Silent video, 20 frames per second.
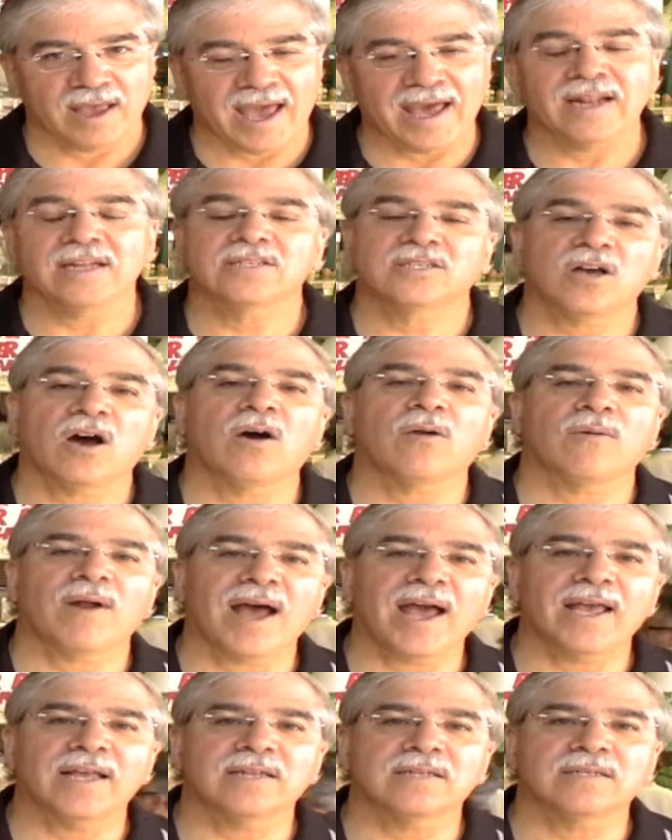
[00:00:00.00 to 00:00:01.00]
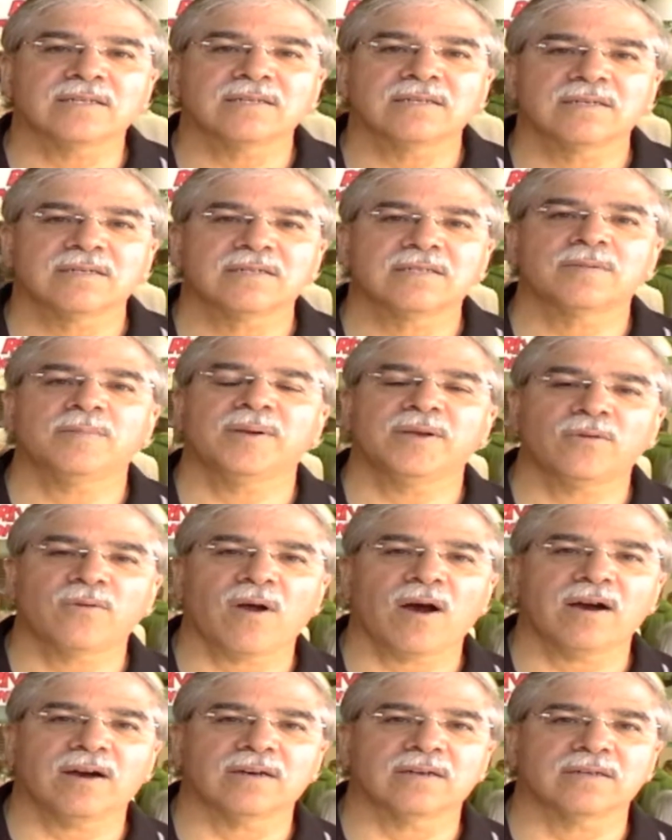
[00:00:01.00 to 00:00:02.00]
And it's all right to be
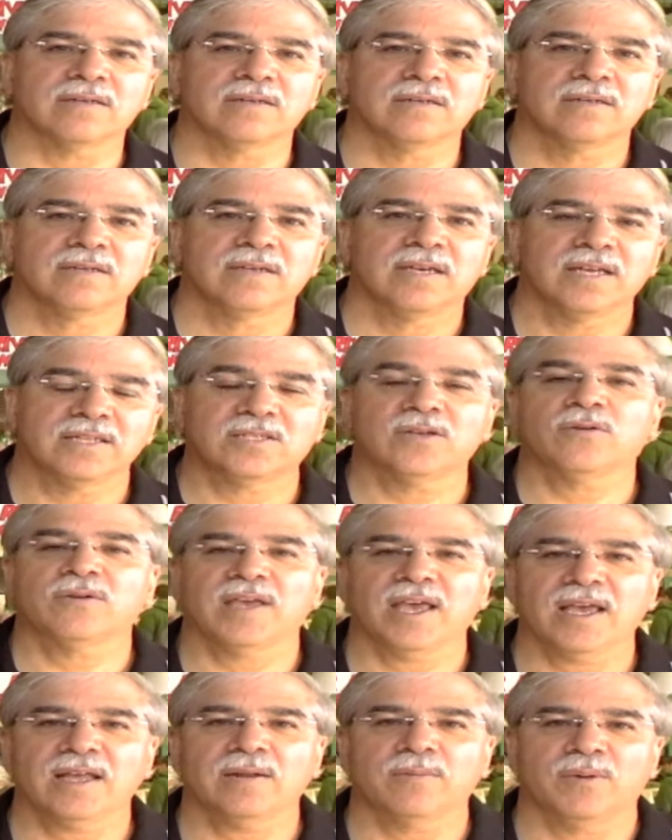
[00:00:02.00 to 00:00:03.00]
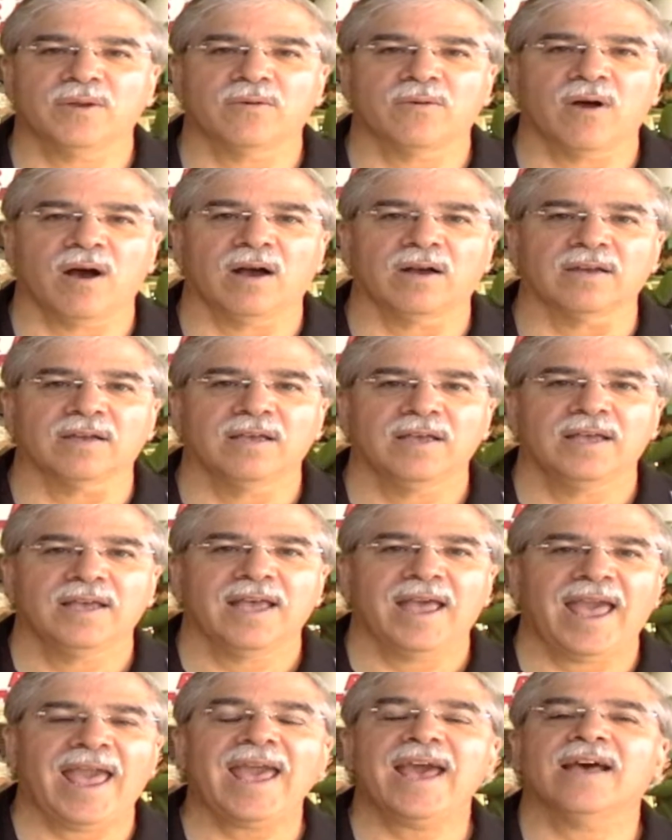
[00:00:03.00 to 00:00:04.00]
wrong. It's okay to be wrong.
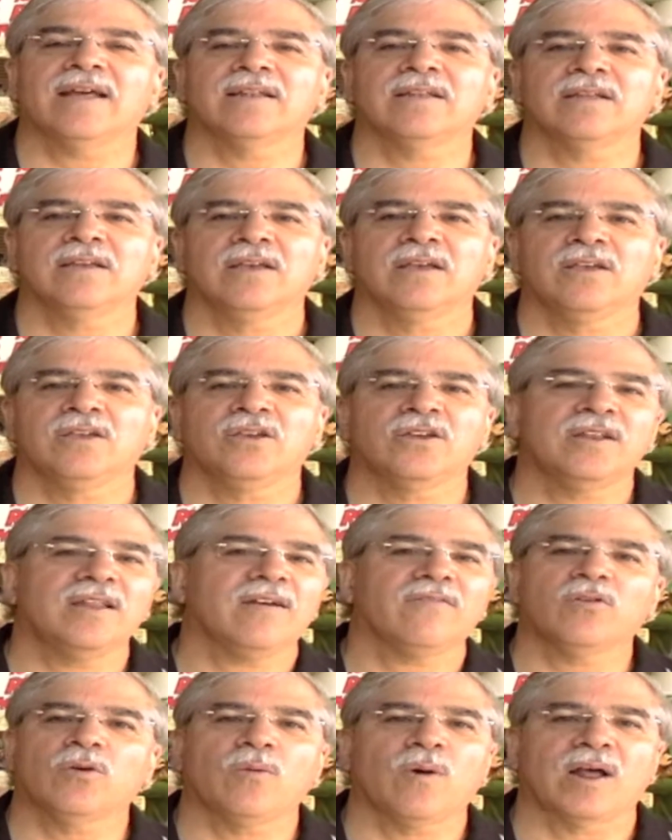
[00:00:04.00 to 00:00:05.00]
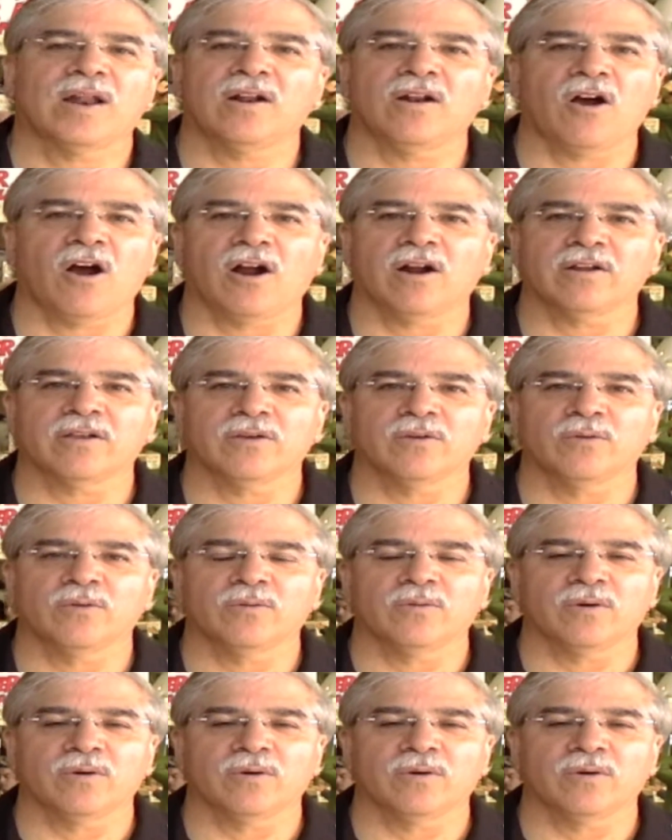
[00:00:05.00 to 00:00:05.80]
And you never want to argue